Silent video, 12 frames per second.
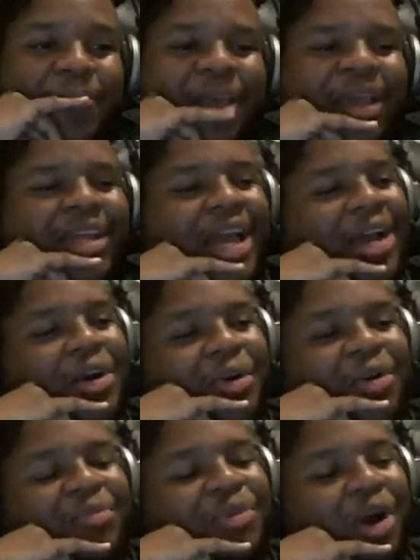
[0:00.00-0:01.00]
I don't know.
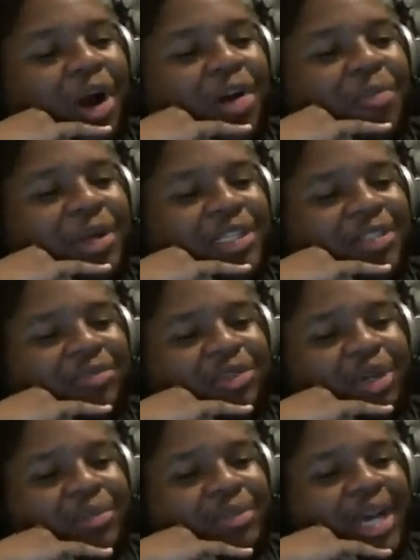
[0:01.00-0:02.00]
It would be hard because of
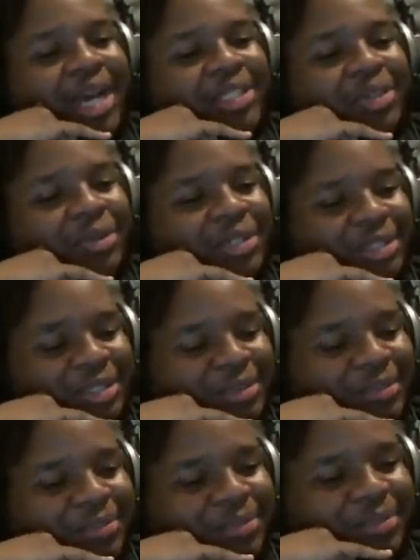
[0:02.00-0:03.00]
Trump's assholeness.
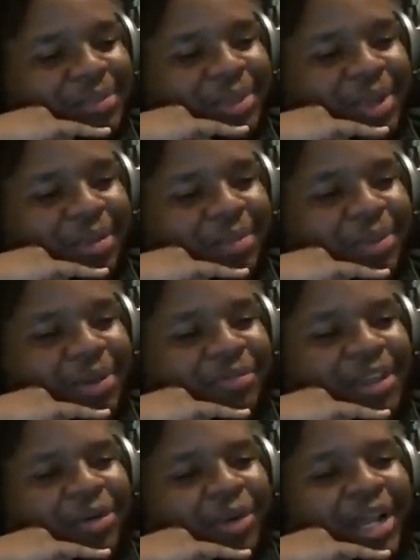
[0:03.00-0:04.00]
But if
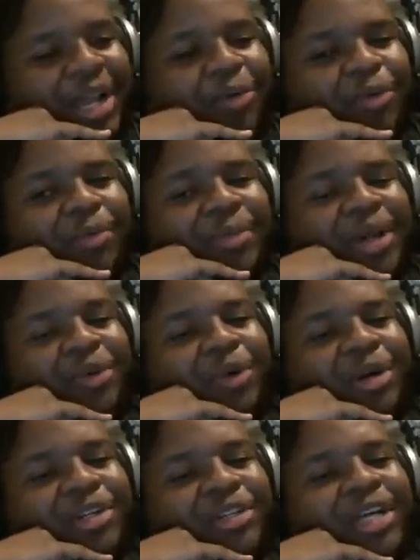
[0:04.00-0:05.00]
they were like, we'll make
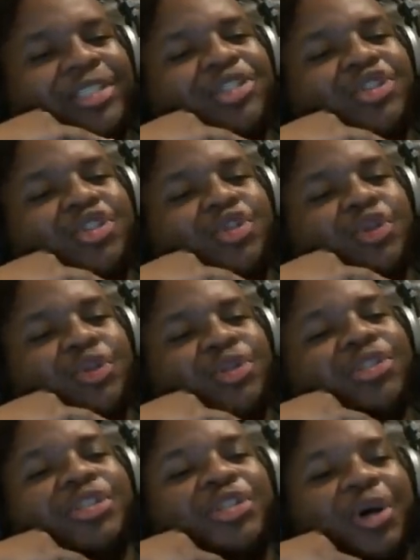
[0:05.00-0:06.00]
one that's true
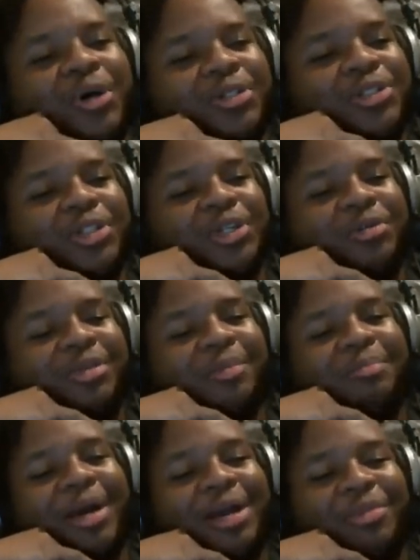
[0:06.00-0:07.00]
to the culture, they
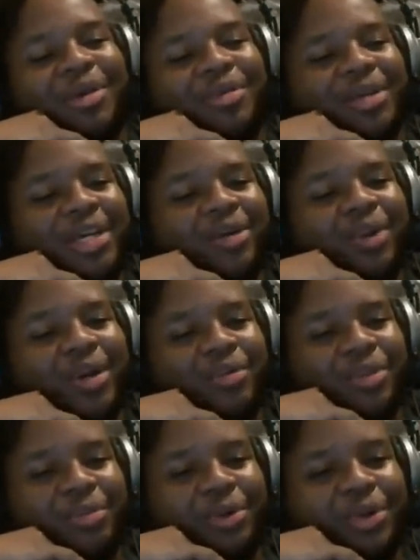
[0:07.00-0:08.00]
might be able to get away
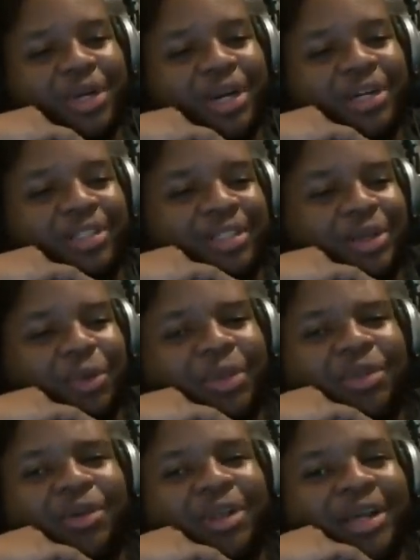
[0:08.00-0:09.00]
with a Pocahontas. The way
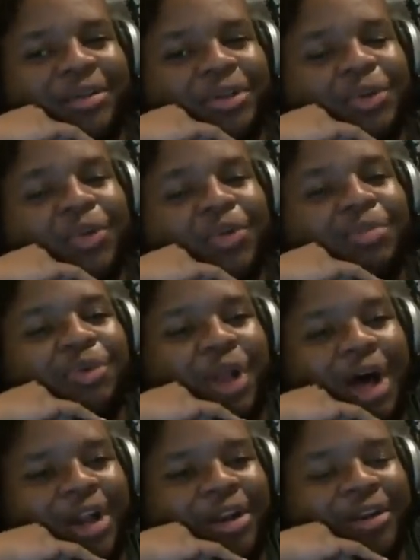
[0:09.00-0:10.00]
they're like doing with
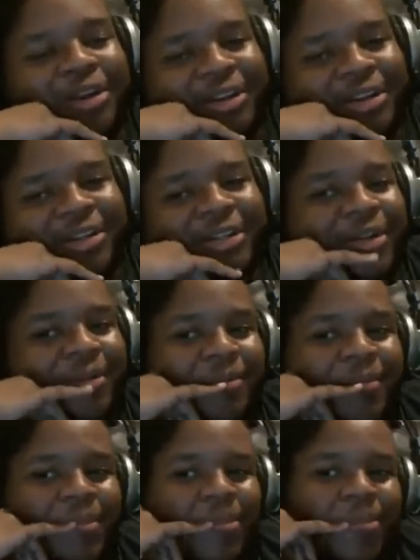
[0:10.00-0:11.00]
Mulan.
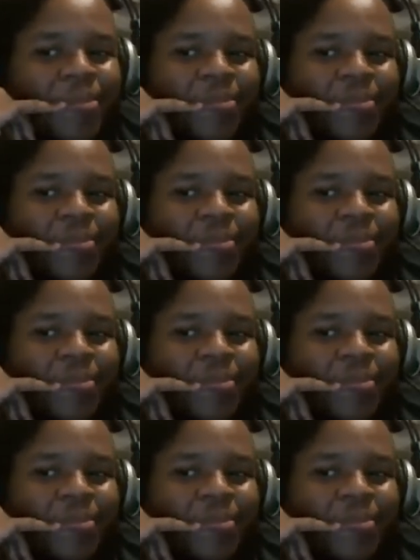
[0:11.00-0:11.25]
Yeah.